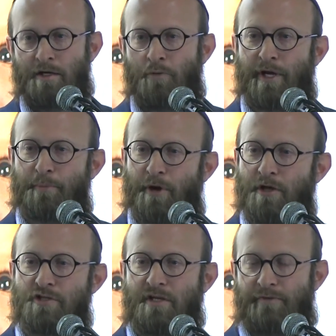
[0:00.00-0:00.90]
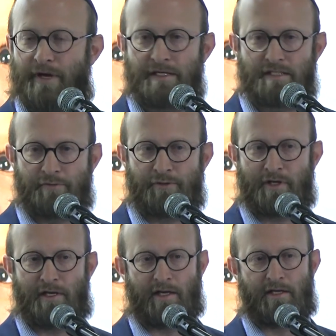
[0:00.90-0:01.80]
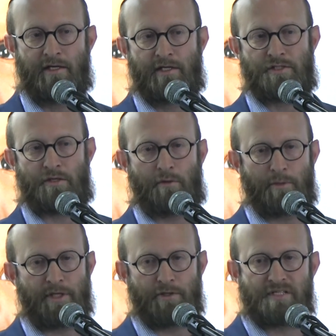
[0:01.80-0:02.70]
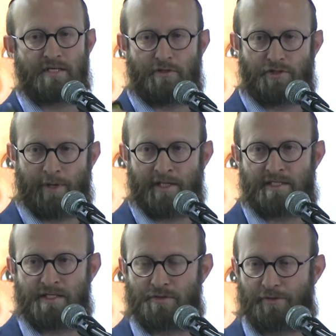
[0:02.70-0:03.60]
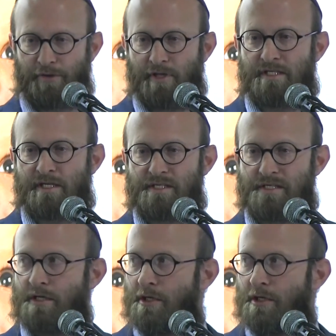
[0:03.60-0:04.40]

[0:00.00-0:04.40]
we approach that very differently to a woman who's in her 20s or 30s